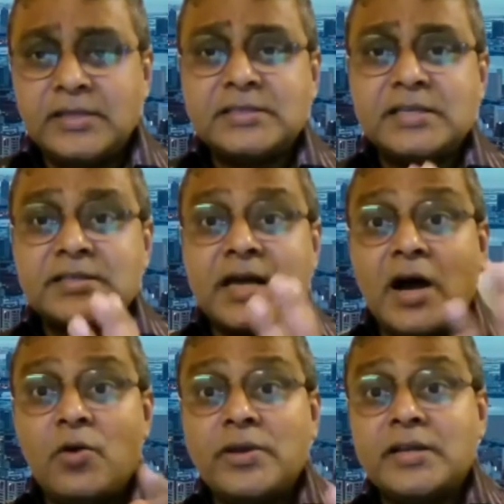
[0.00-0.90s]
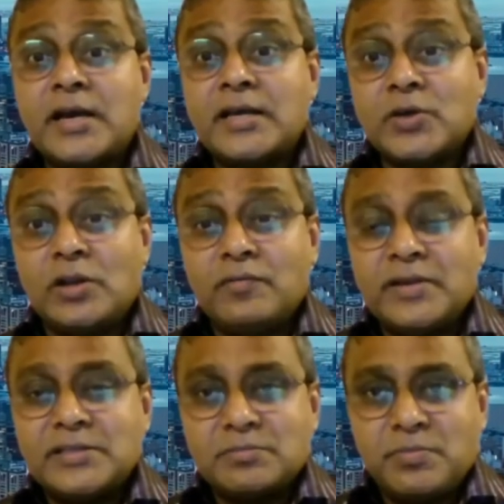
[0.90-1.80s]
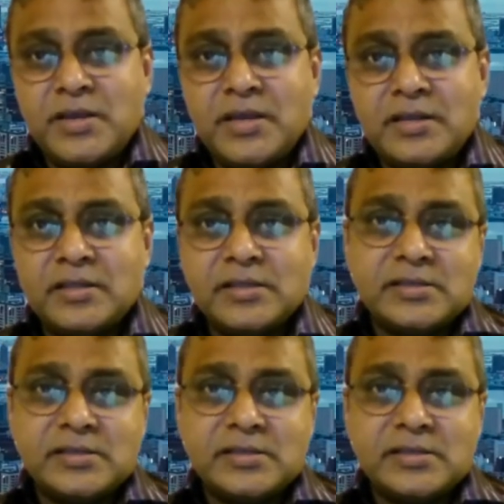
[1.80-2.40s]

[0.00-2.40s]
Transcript: this is how it has always been.